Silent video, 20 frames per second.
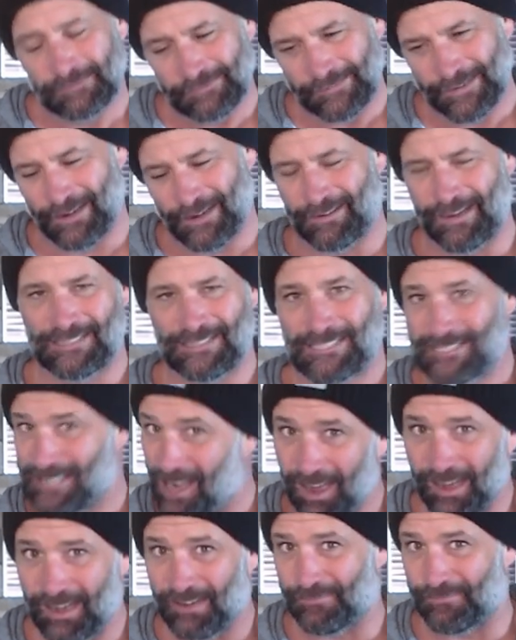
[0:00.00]
you know, it's
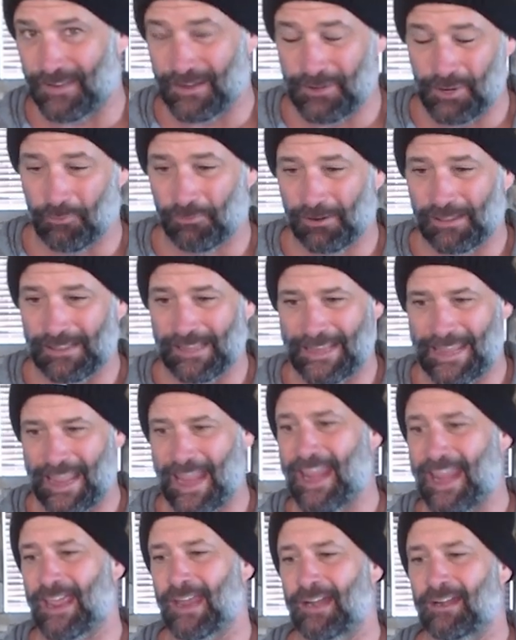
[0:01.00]
tough. You really
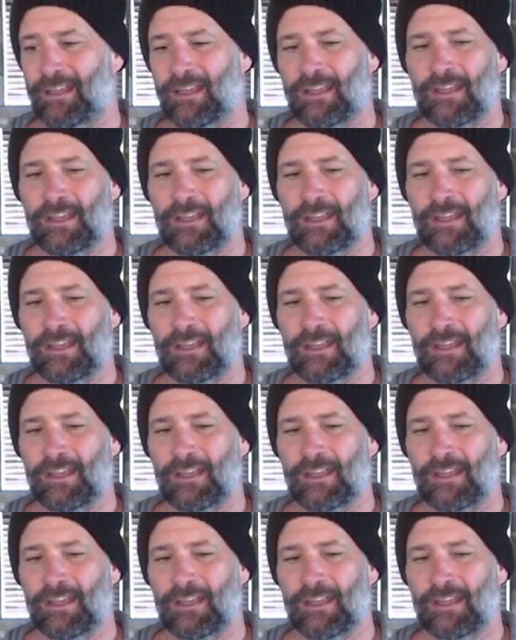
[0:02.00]
can't.